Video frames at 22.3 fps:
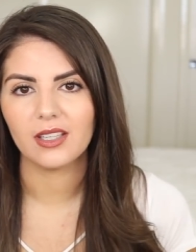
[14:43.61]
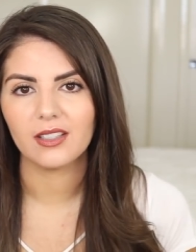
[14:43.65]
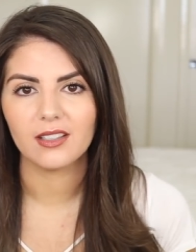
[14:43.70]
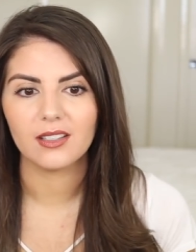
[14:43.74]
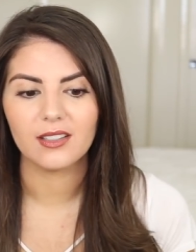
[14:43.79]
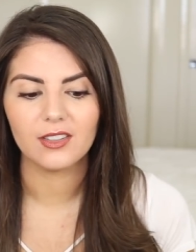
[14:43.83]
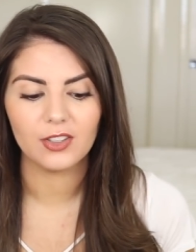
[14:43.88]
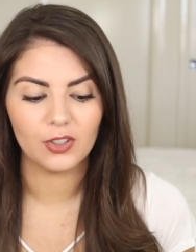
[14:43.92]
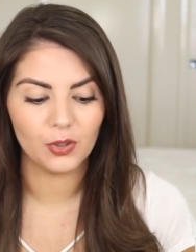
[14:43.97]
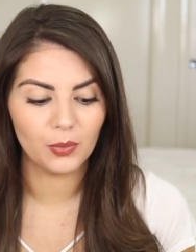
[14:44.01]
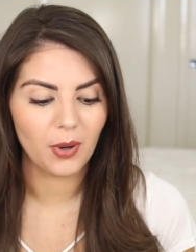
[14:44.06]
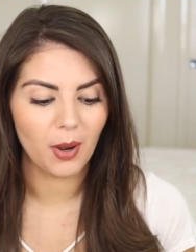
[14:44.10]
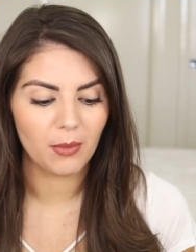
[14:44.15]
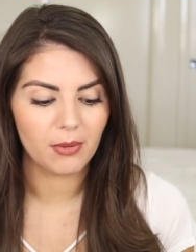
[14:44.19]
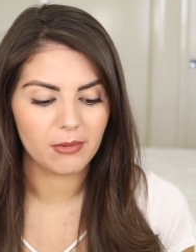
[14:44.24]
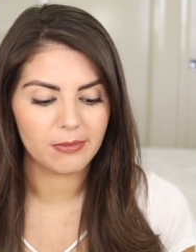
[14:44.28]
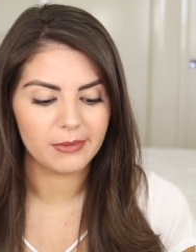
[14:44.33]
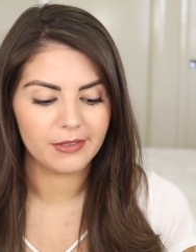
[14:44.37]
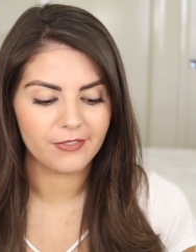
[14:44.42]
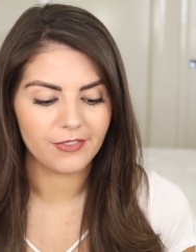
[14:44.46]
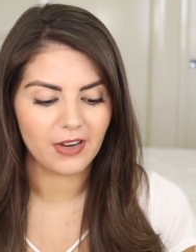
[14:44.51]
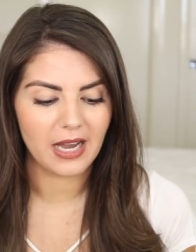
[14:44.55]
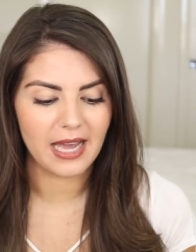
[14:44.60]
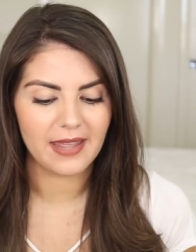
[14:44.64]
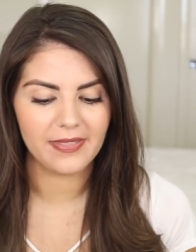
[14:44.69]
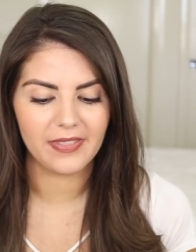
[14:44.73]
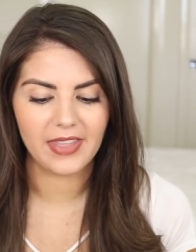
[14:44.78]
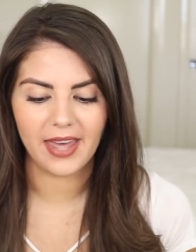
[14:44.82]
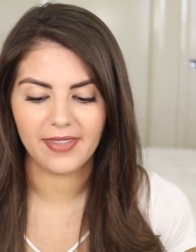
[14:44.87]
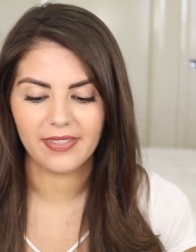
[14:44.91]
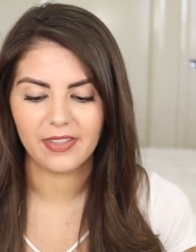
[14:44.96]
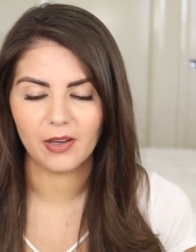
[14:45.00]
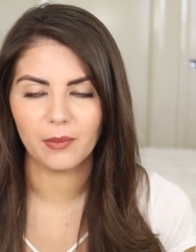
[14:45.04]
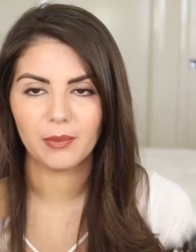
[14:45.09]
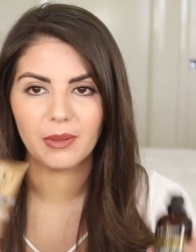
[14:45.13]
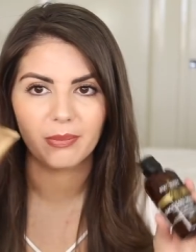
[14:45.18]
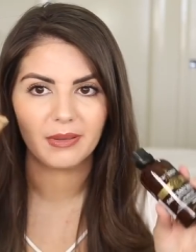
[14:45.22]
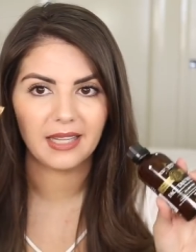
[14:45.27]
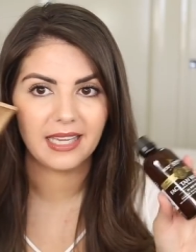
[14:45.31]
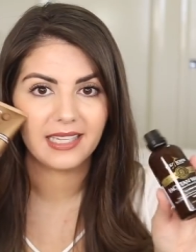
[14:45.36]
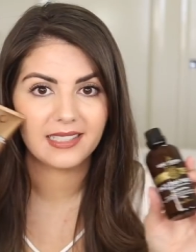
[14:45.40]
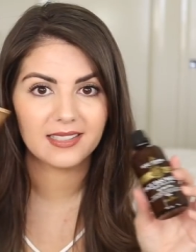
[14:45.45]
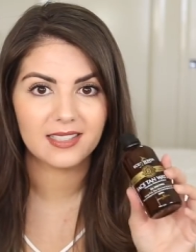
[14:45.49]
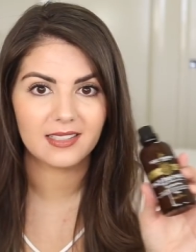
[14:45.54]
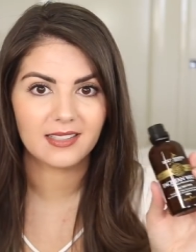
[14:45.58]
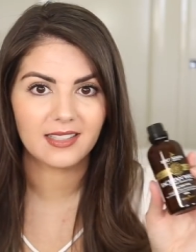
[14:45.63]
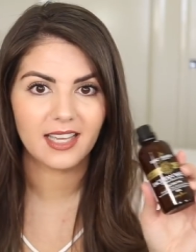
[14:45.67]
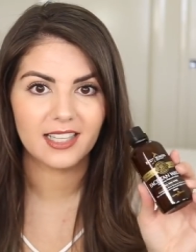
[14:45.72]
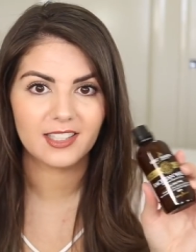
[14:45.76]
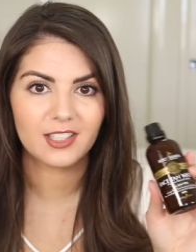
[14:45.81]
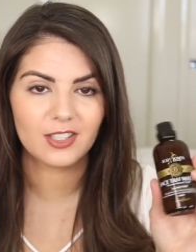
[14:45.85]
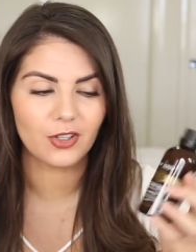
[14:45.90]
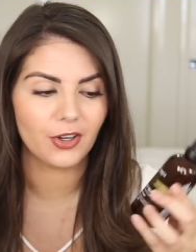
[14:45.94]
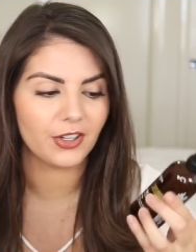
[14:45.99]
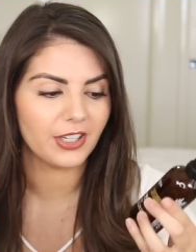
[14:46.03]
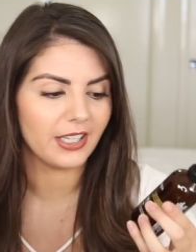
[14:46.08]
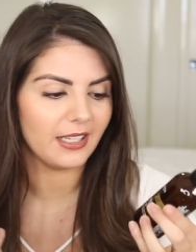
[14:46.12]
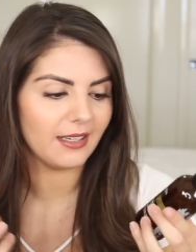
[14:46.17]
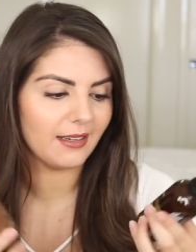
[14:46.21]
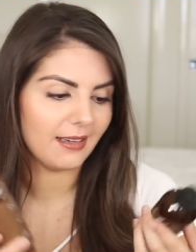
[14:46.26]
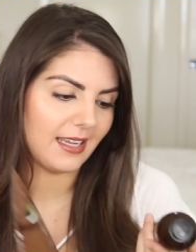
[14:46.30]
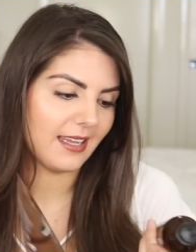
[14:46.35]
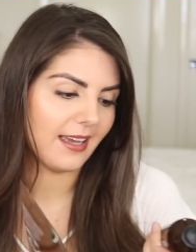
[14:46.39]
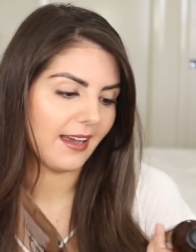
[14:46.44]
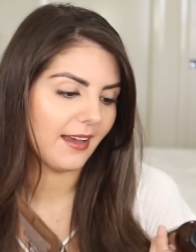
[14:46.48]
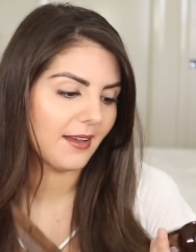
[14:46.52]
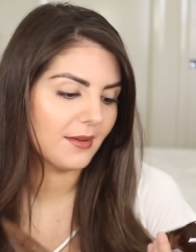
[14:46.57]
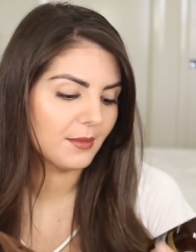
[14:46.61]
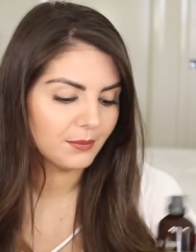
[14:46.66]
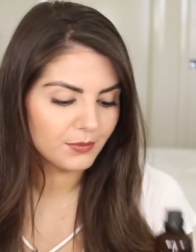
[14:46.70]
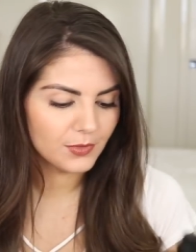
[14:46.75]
and you'll probably find that there'll be places that stock it near